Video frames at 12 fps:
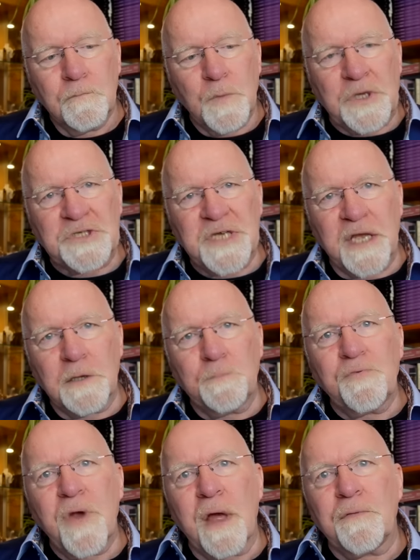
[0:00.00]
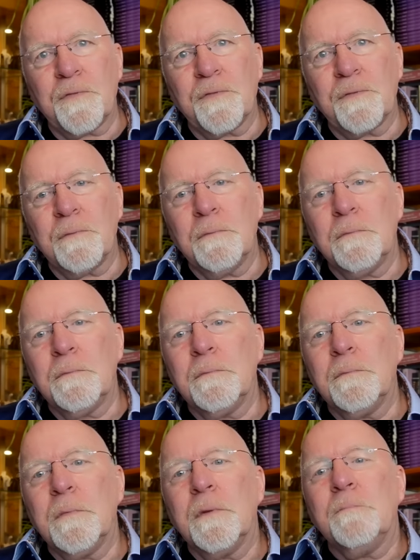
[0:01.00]
We can take breath,
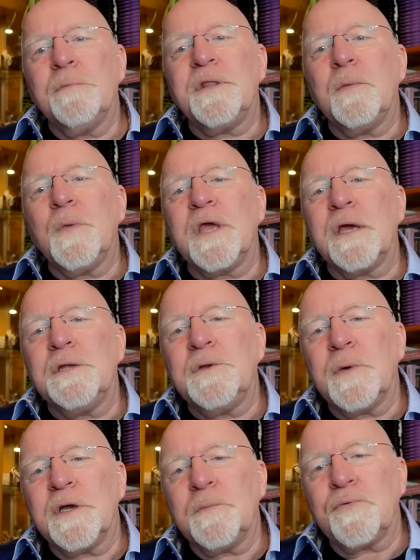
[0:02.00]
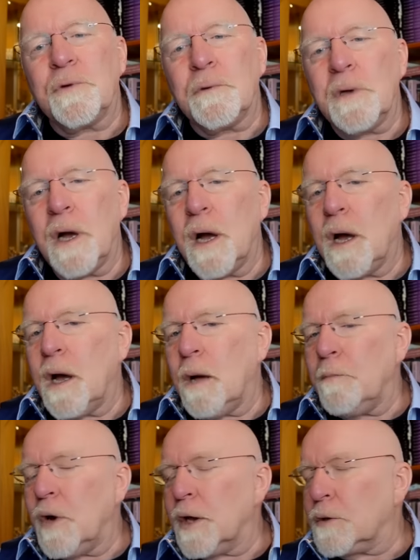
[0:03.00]
but then we get into April. Ah,
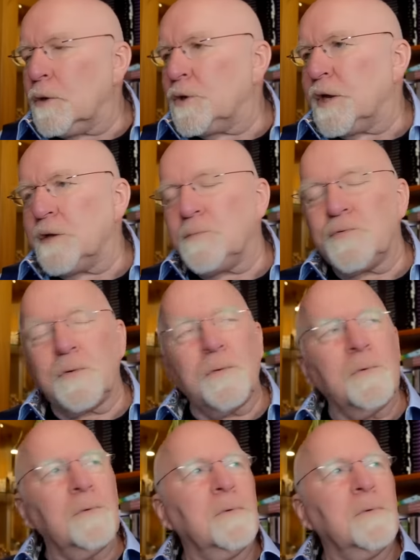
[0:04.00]
my God, April.